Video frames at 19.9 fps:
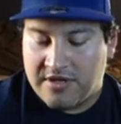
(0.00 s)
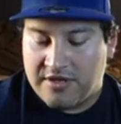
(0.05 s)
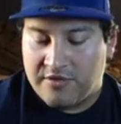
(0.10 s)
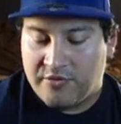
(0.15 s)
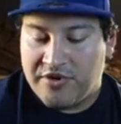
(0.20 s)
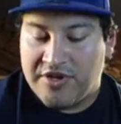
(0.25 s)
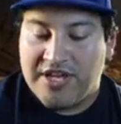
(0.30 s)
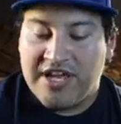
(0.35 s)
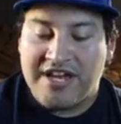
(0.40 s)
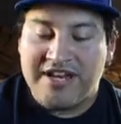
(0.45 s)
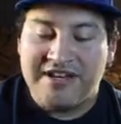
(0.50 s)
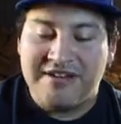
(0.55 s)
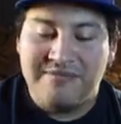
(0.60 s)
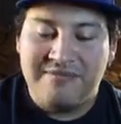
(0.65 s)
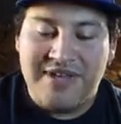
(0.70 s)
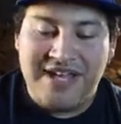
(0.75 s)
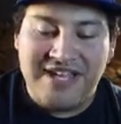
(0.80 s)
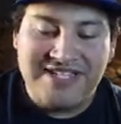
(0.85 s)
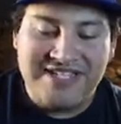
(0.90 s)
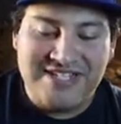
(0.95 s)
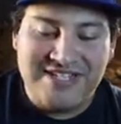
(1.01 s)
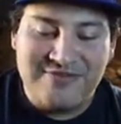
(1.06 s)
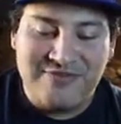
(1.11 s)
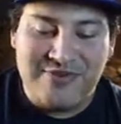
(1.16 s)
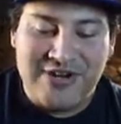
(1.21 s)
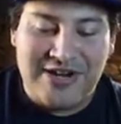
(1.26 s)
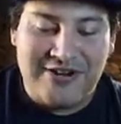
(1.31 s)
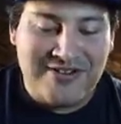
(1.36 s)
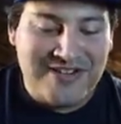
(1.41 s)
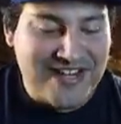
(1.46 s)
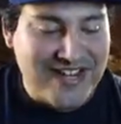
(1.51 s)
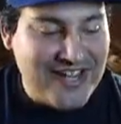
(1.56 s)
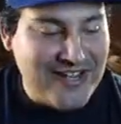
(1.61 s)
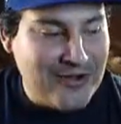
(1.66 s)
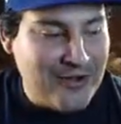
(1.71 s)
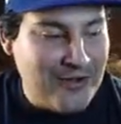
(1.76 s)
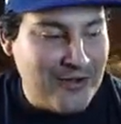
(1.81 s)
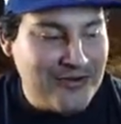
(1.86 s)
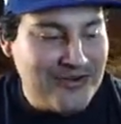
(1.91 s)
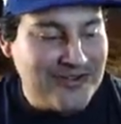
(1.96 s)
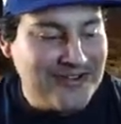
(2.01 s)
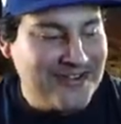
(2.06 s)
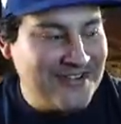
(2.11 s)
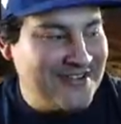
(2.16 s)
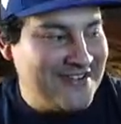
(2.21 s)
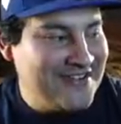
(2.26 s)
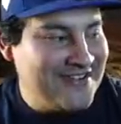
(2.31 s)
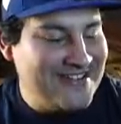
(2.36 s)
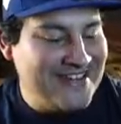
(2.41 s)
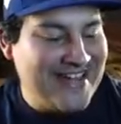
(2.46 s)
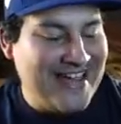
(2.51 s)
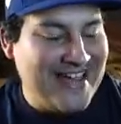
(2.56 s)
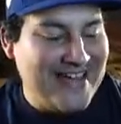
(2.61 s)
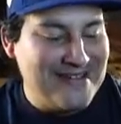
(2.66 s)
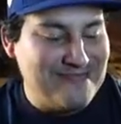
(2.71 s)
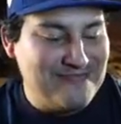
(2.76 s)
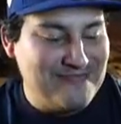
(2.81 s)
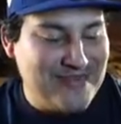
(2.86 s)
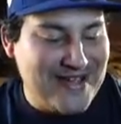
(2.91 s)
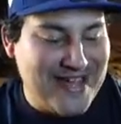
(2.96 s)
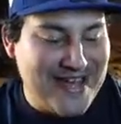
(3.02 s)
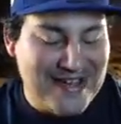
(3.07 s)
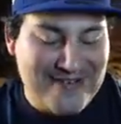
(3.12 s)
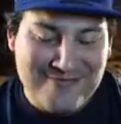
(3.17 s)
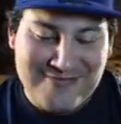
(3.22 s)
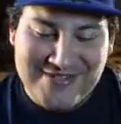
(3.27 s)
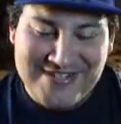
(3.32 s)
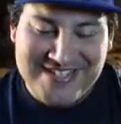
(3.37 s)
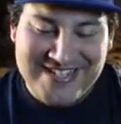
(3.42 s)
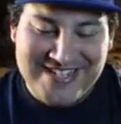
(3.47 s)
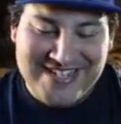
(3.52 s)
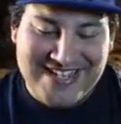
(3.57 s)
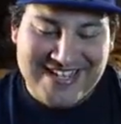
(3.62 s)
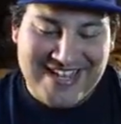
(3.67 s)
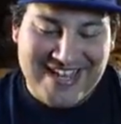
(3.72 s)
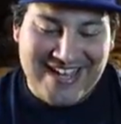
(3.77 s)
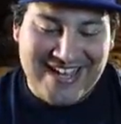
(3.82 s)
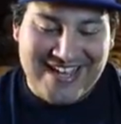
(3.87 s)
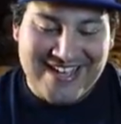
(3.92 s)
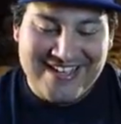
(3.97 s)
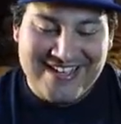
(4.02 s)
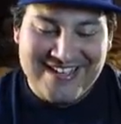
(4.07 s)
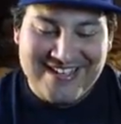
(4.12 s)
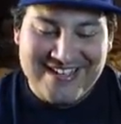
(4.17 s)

We got an amazing rare Kyogre. Not a bad one to get.